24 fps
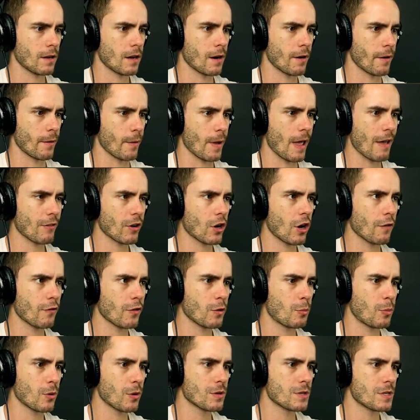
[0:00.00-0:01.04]
All right, we have a
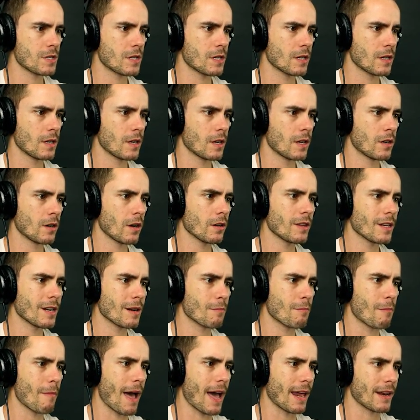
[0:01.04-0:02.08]
coffee boost. Not that
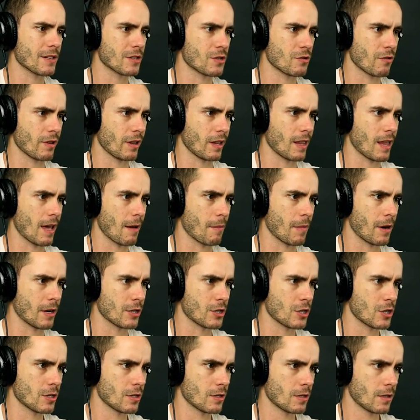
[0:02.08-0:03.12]
it matters really that
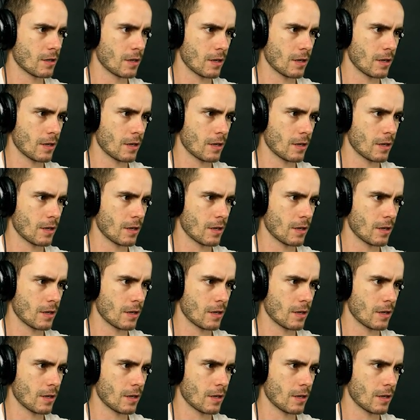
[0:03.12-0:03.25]
much.